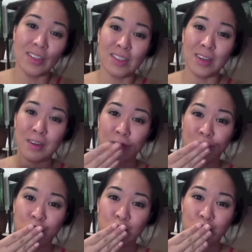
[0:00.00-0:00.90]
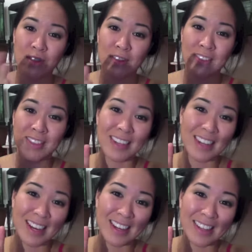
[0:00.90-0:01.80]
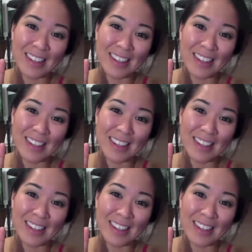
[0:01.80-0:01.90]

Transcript: So, good night.